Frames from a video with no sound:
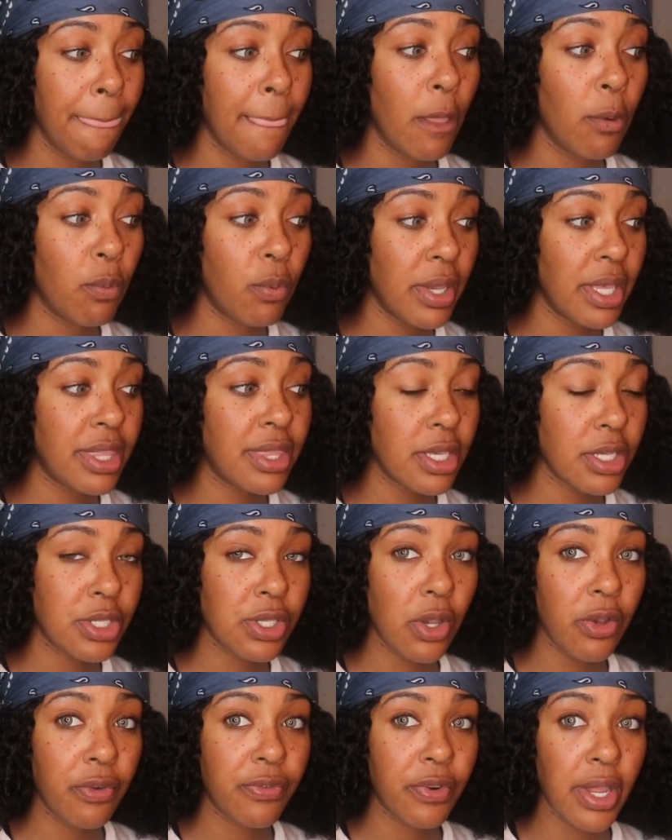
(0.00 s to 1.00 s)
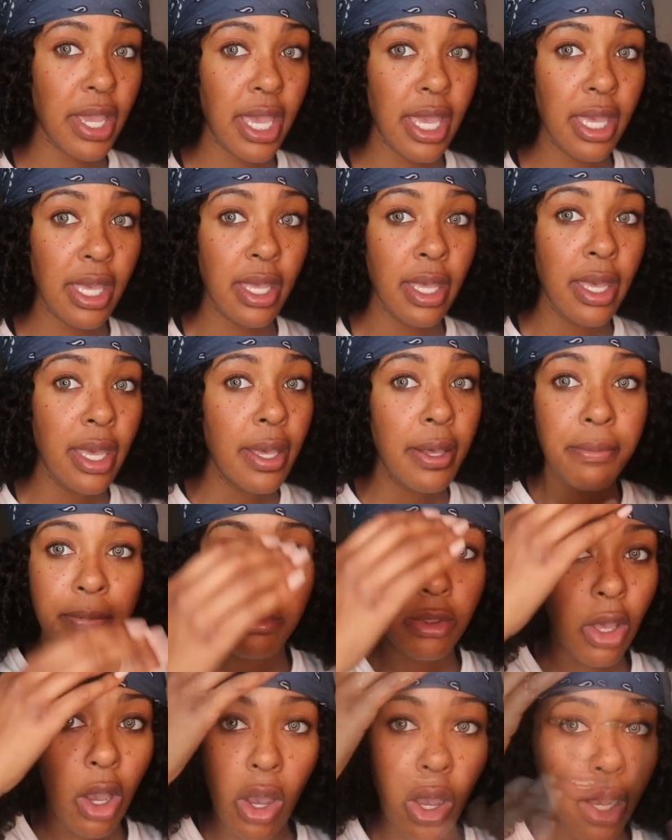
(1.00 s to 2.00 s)
with the sulfur 8,
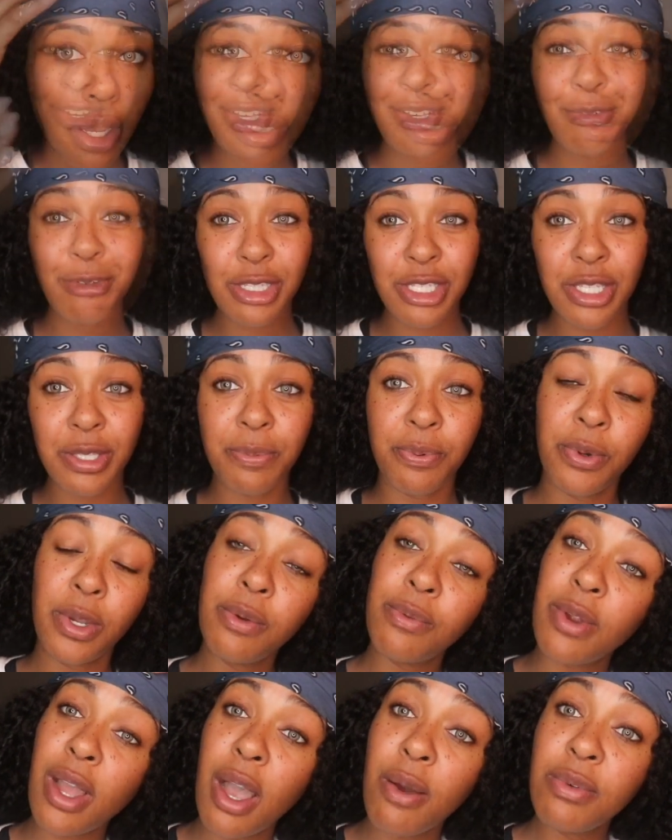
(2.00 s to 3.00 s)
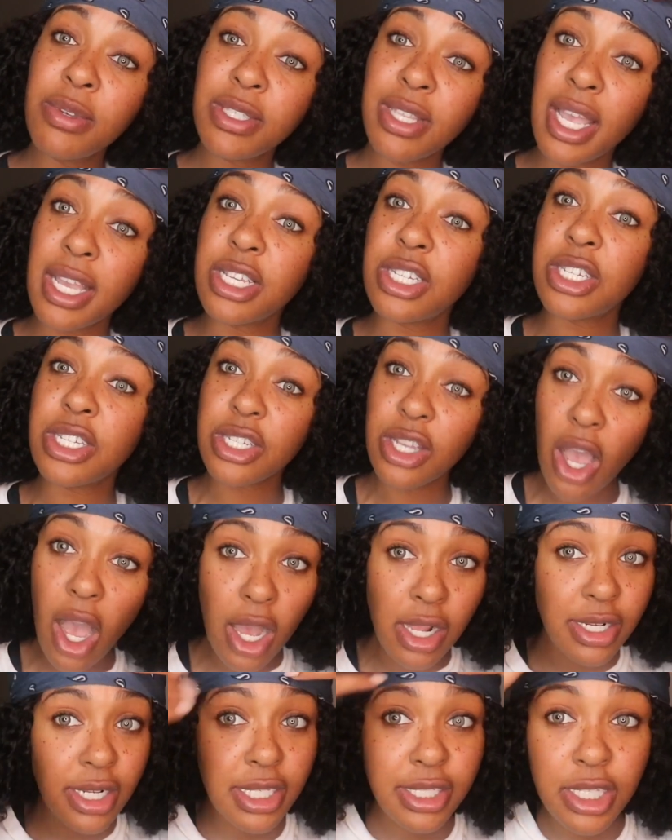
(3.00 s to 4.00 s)
gone. It was to the point where I was like
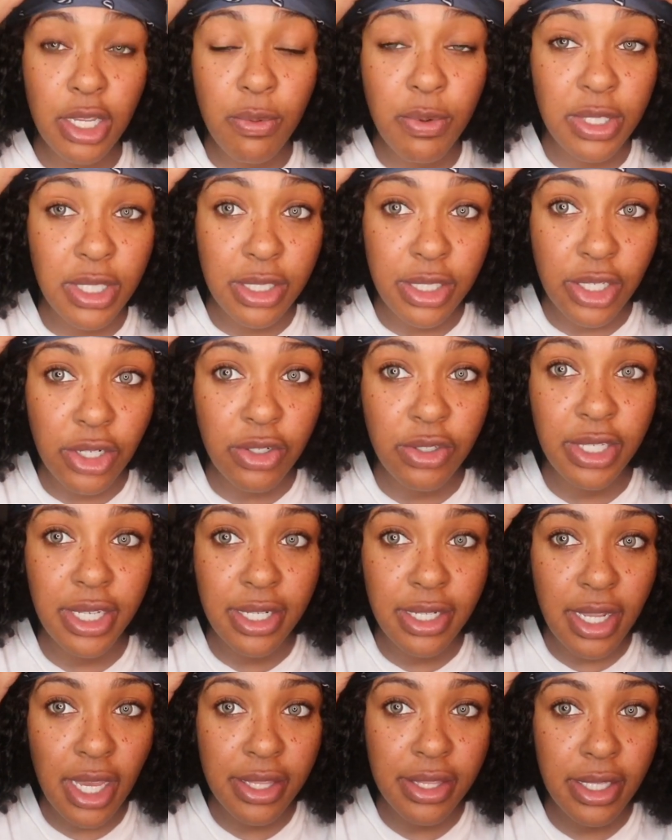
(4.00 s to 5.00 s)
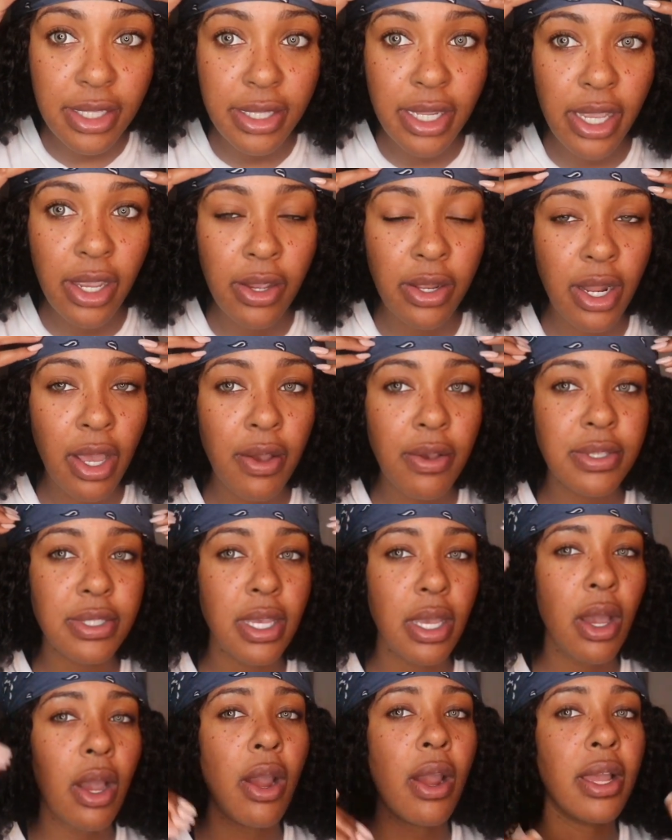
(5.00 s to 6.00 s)
shocked because there was literally nothing there. And I was
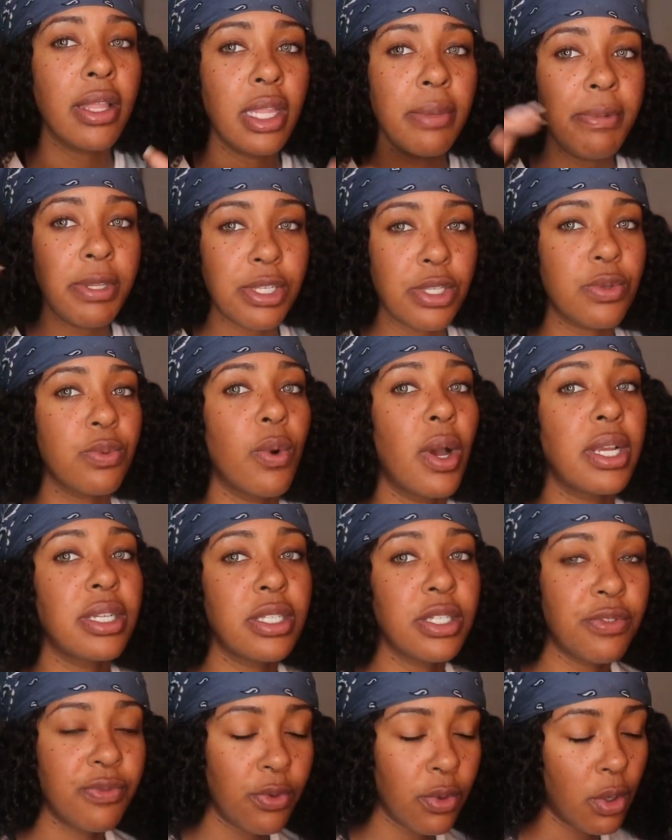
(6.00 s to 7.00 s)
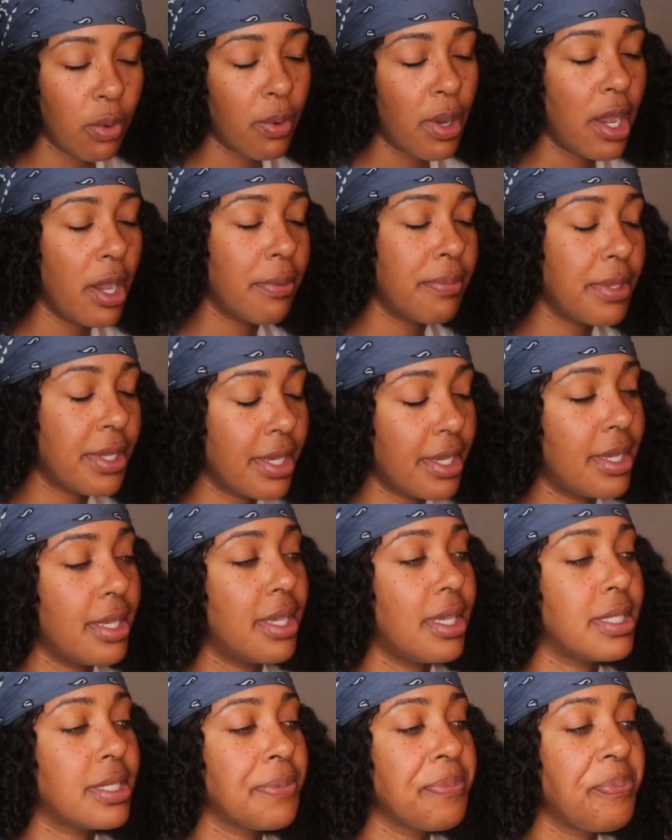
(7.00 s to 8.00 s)
like, all right, let me just watch this for a while
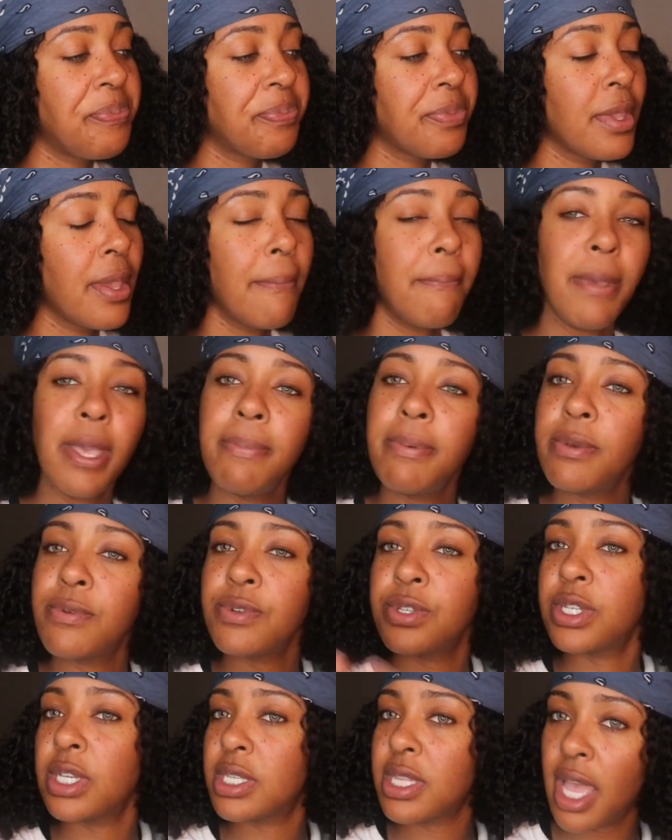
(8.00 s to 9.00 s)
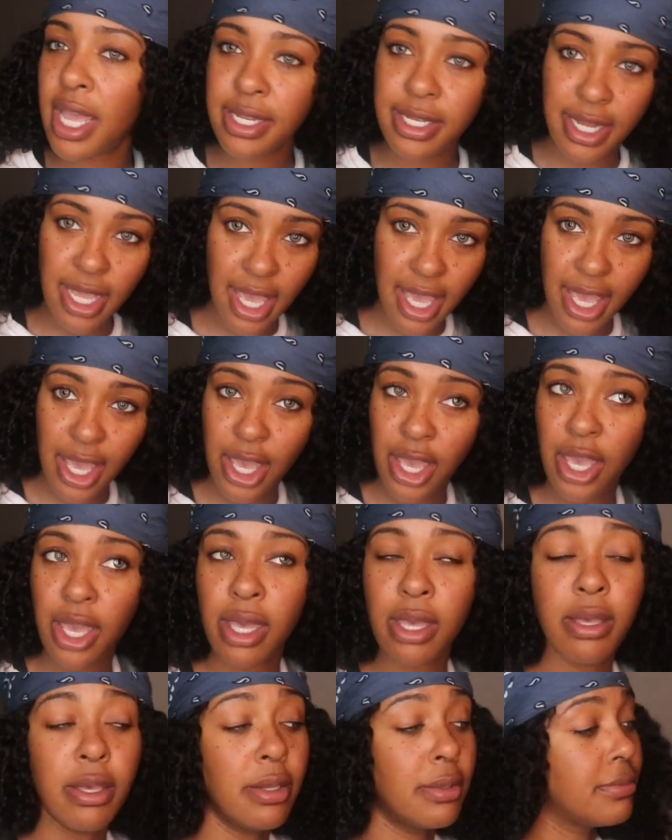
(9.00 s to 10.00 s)
because maybe it was just that
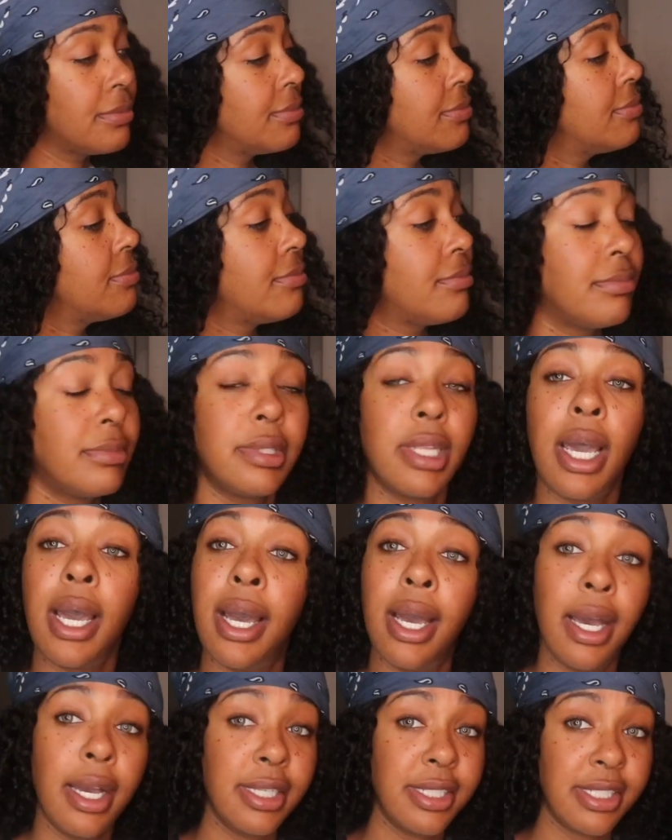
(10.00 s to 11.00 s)
day. Nah,